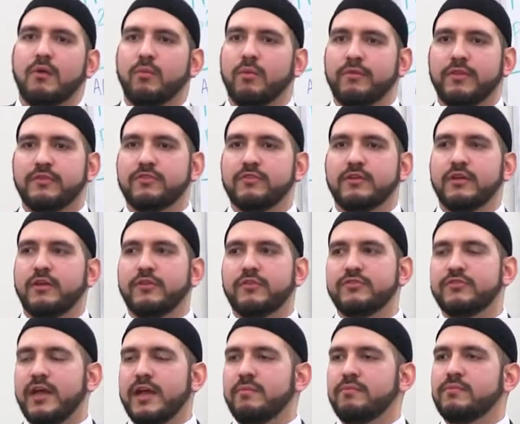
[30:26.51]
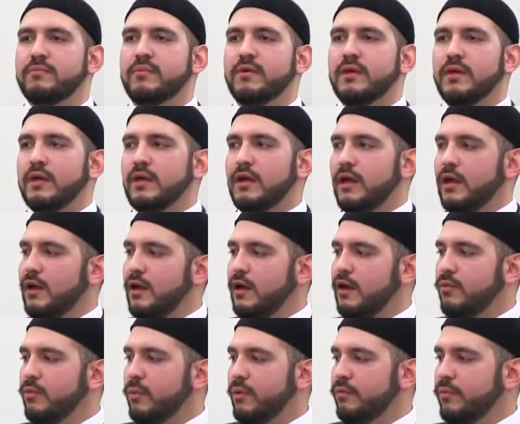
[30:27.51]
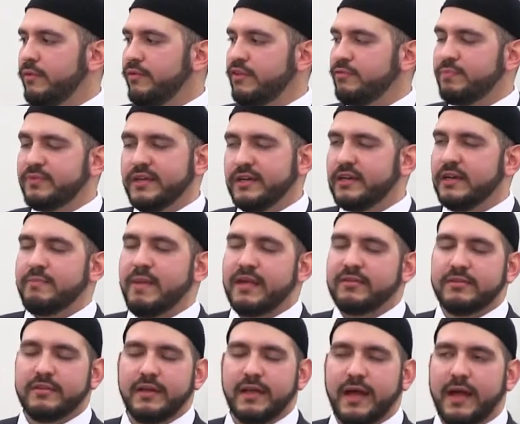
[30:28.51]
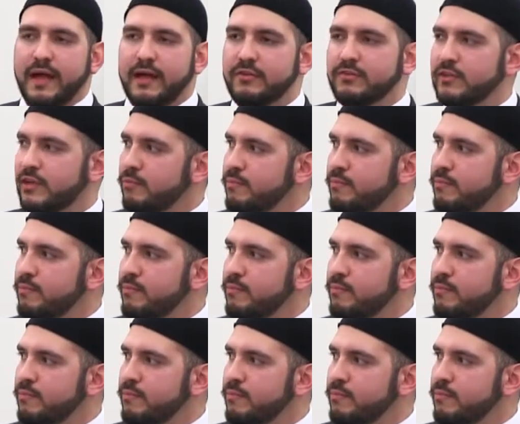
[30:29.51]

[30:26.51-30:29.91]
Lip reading: with this, the same with this particular mass that it has,